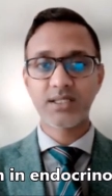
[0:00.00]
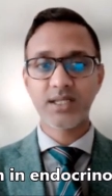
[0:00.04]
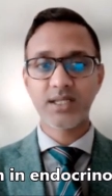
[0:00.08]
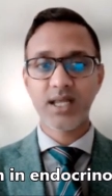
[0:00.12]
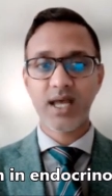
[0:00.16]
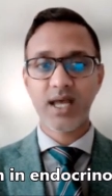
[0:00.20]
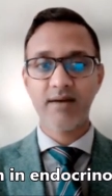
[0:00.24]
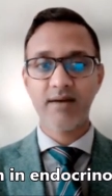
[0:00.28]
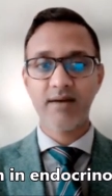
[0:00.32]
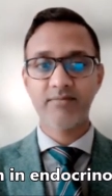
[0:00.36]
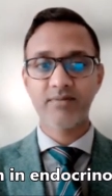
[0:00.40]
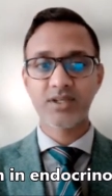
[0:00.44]
to
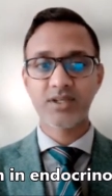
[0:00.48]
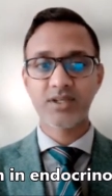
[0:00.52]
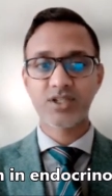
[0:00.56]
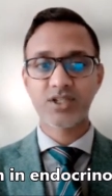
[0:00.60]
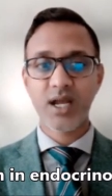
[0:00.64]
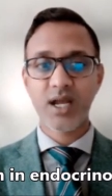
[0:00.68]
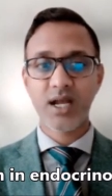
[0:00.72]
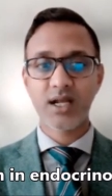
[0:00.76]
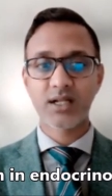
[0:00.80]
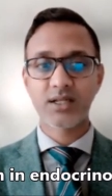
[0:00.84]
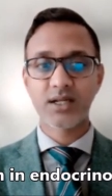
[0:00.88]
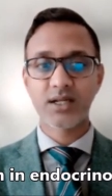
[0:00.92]
have this
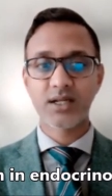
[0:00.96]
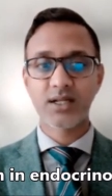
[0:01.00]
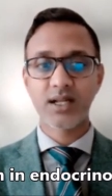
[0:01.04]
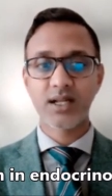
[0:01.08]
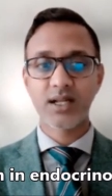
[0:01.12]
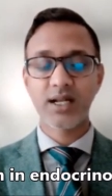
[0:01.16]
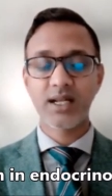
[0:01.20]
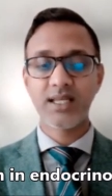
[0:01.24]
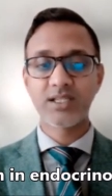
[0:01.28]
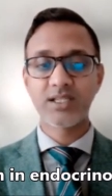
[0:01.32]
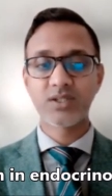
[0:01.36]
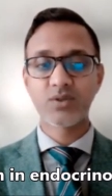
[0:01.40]
check done at
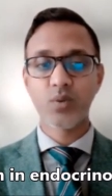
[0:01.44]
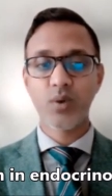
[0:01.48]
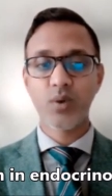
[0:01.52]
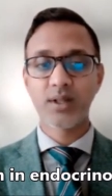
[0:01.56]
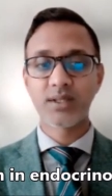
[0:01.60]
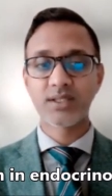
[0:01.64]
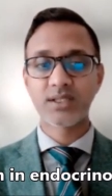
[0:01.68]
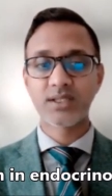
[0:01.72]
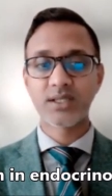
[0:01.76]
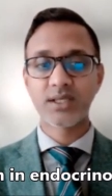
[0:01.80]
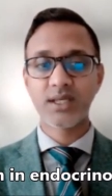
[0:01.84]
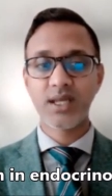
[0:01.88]
least
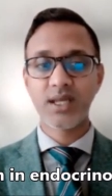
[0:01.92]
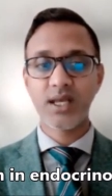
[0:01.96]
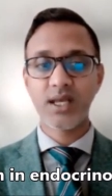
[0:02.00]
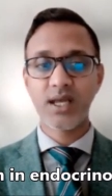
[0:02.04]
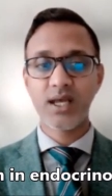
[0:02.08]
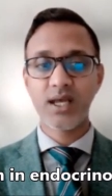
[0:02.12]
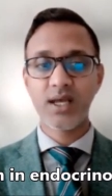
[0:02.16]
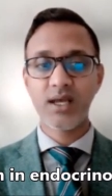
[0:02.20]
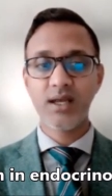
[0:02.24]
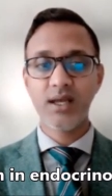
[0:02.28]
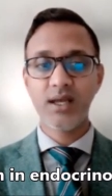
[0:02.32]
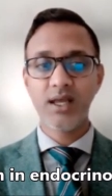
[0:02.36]
once a
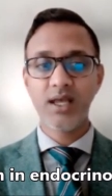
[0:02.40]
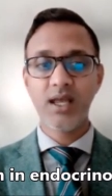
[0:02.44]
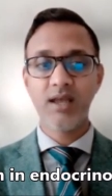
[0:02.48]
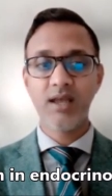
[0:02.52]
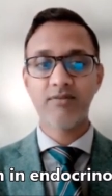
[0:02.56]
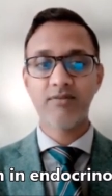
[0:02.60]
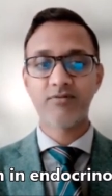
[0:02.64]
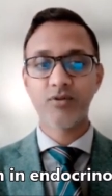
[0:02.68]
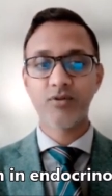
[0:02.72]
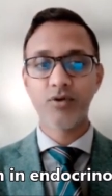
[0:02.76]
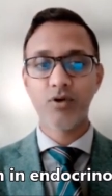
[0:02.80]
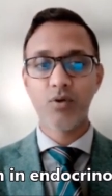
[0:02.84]
year,
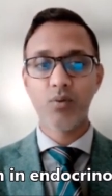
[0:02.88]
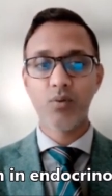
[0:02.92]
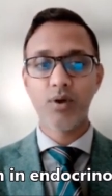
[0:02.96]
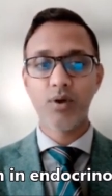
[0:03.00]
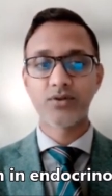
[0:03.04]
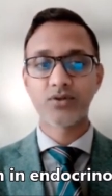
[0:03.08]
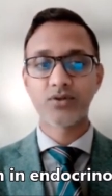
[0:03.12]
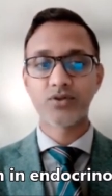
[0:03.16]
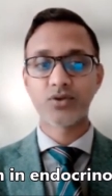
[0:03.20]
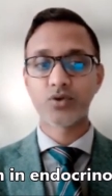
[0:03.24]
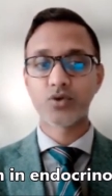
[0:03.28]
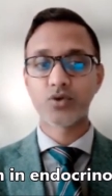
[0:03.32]
if not
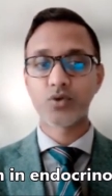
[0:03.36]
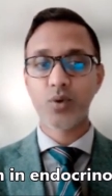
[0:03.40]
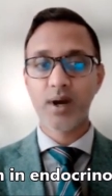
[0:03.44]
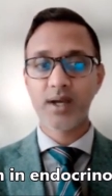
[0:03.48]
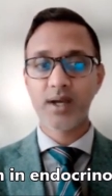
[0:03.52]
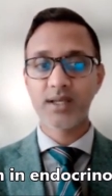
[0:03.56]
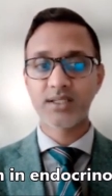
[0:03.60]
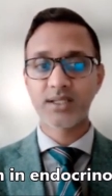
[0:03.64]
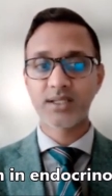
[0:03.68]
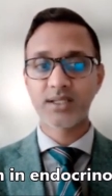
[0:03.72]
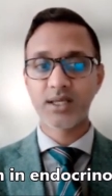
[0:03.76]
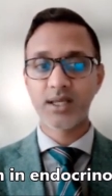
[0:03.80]
once or
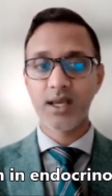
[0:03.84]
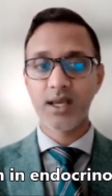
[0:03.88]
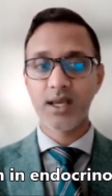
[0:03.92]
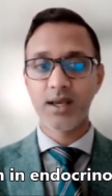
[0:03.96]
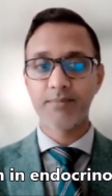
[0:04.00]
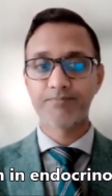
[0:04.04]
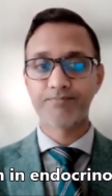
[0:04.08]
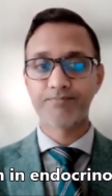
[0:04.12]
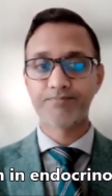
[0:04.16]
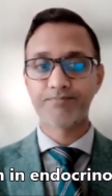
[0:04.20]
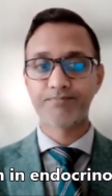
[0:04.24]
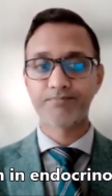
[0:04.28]
twice a year.